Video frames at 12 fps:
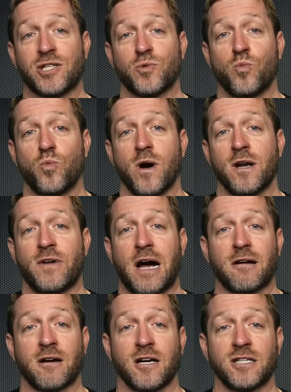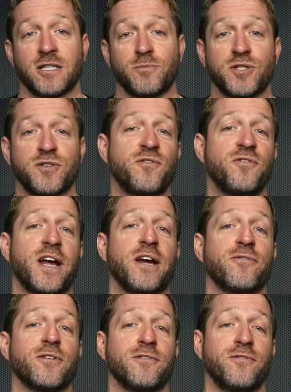is one of our customers'
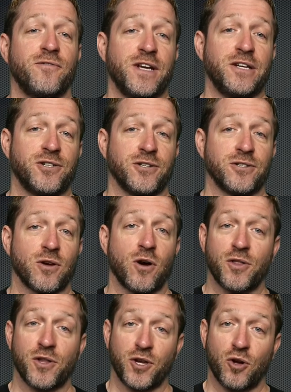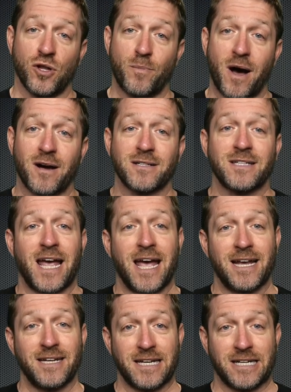favorite features on the YoloBox
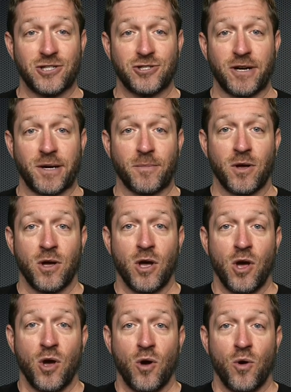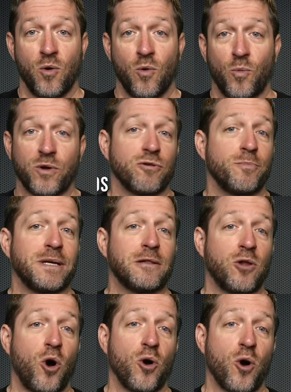and InStream. Whether it be
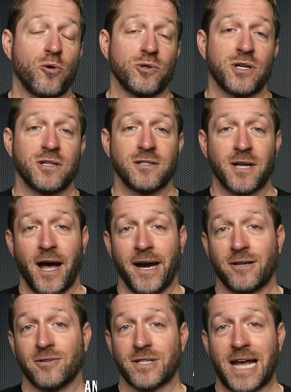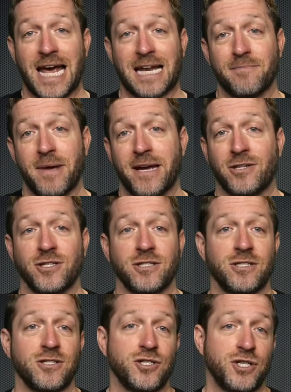logos, titles,
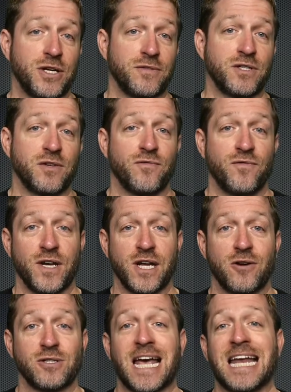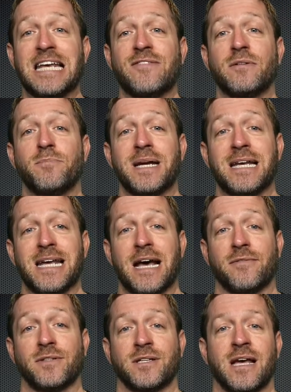animations, GIFs, videos, and even
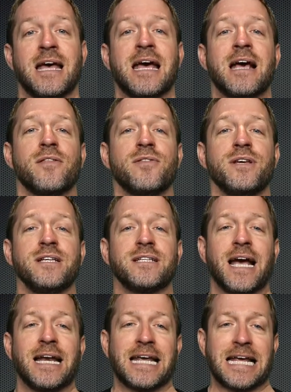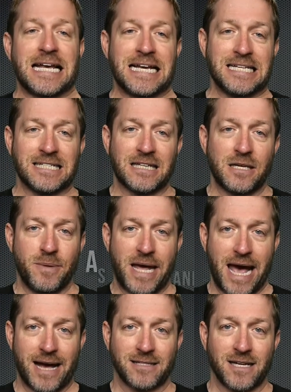PDFs, these can easily be
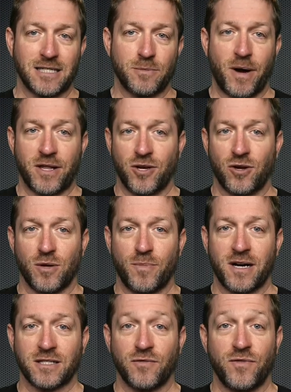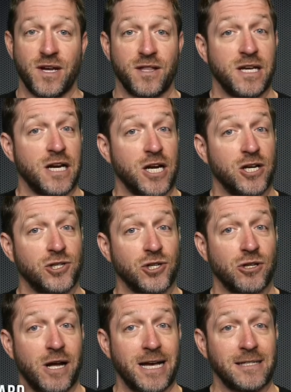accessed by the YoloBox via the
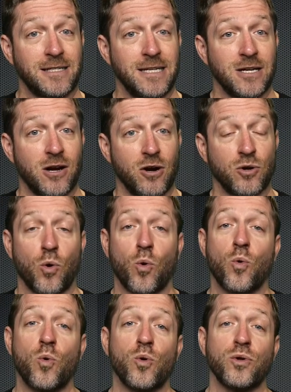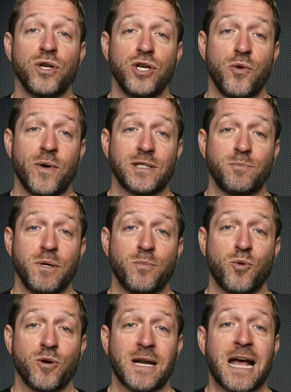internal SD card or the USB
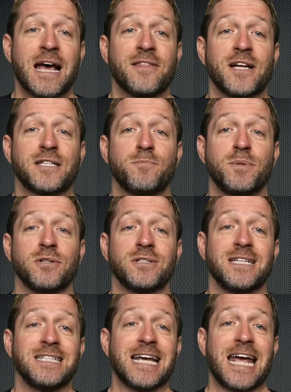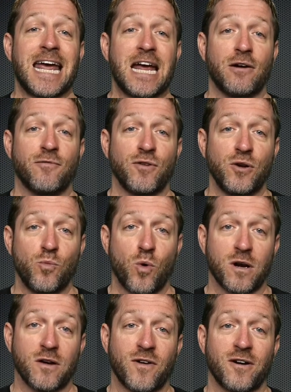port that's built into every
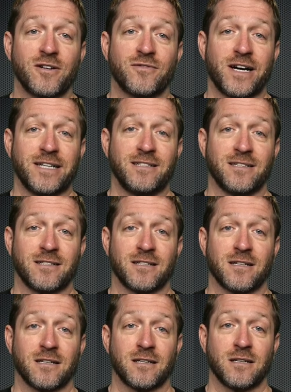one of our devices.